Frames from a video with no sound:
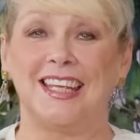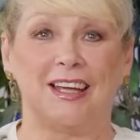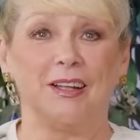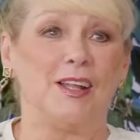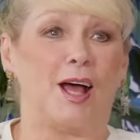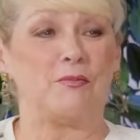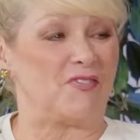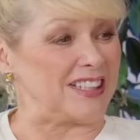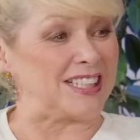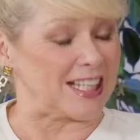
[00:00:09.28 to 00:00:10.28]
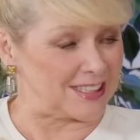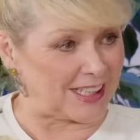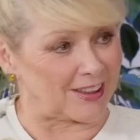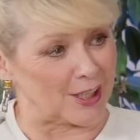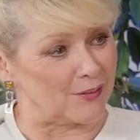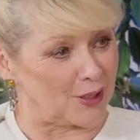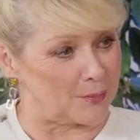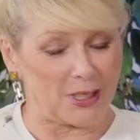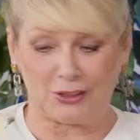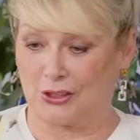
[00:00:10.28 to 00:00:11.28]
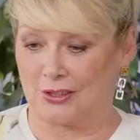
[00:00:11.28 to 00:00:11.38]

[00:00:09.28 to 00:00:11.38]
you? I'm fantastic. Thank you very much.